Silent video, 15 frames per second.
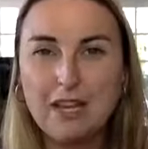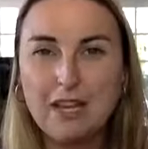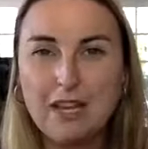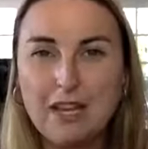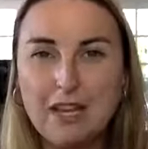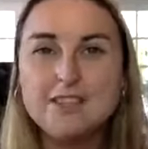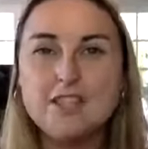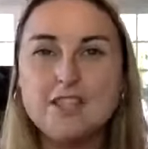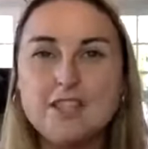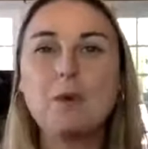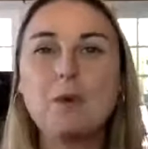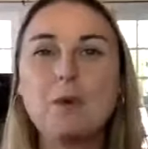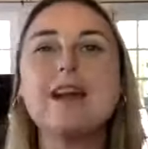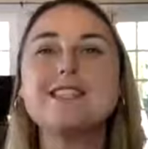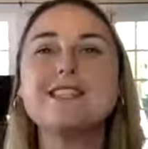So the way I
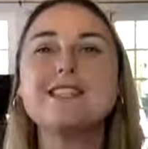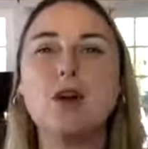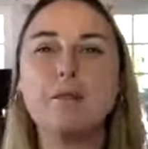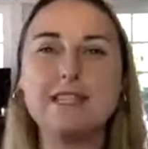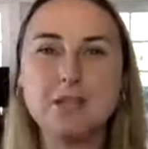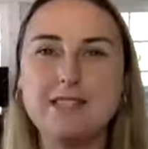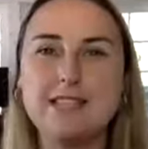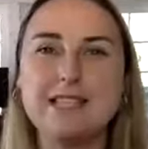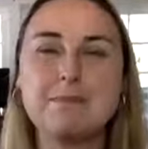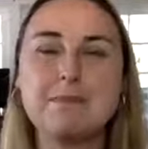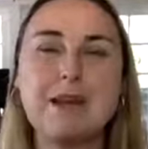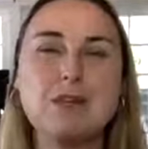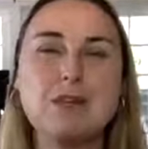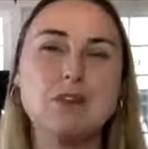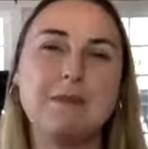describe these two ends of the
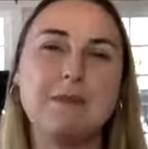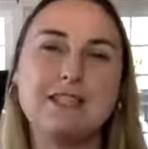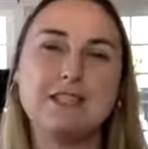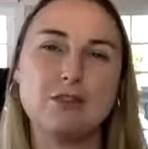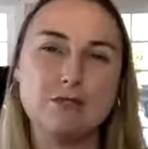spectrum is the